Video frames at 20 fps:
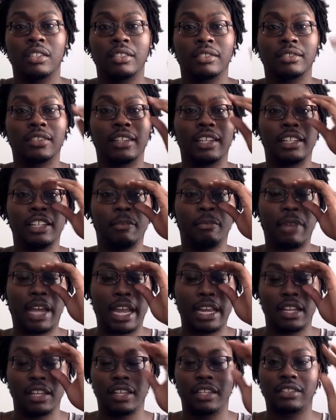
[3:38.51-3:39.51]
So I ended up
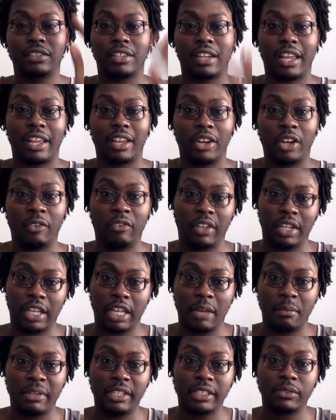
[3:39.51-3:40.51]
buying it yesterday and hopefully
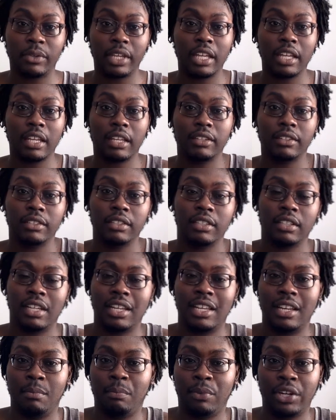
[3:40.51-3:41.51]
come this week.
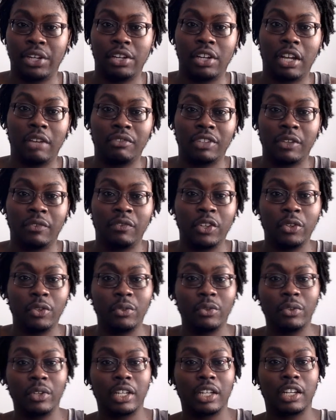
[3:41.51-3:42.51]
And then printing off the
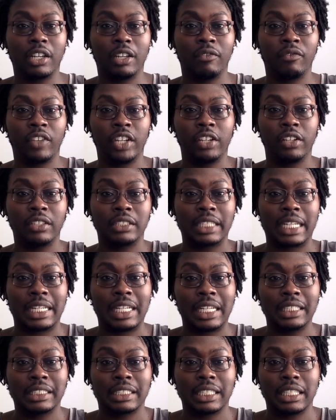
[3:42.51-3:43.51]
few videos I
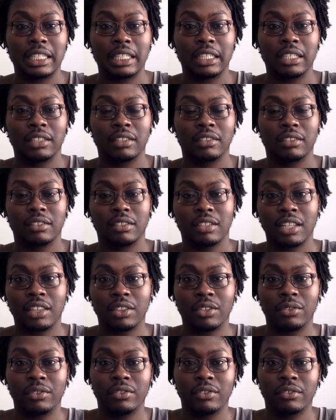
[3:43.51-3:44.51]
need to
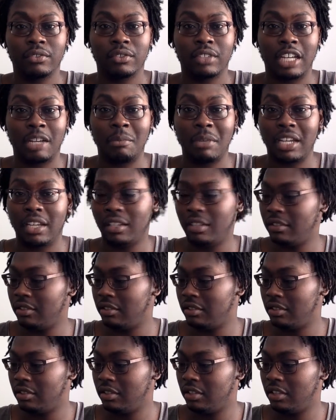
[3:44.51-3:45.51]
get through. I mean,
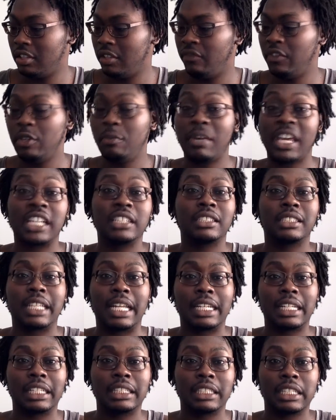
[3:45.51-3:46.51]
the few pages
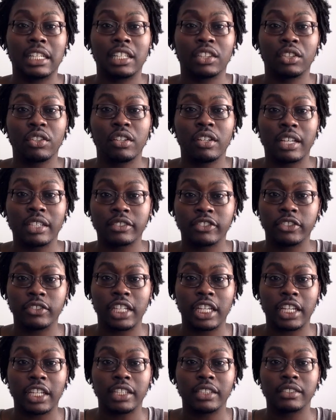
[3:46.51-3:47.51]
that I need to get through the next few
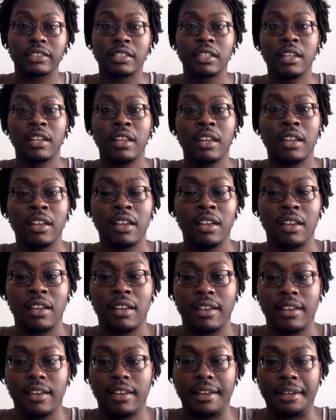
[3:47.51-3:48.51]
days.
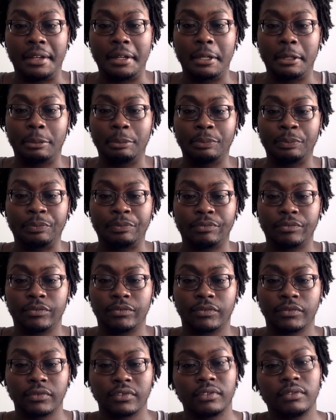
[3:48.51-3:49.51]
So
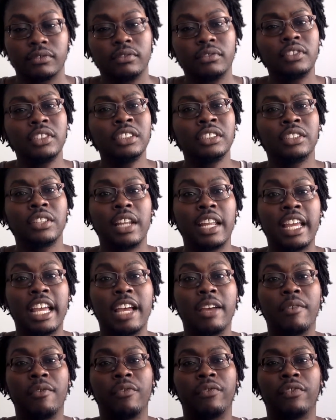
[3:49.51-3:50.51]
they
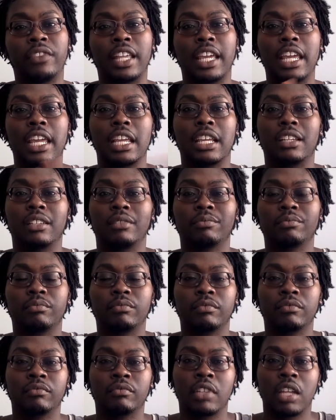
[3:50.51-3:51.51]
have like
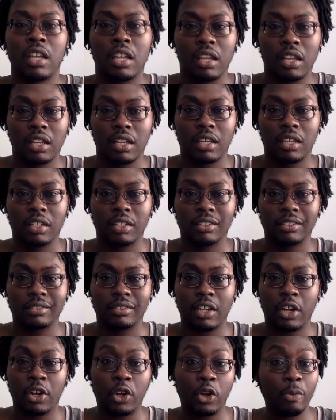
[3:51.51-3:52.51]

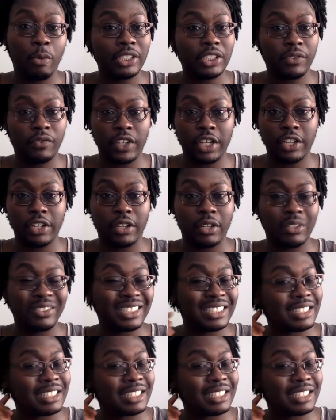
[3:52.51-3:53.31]
a whole bunch of videos.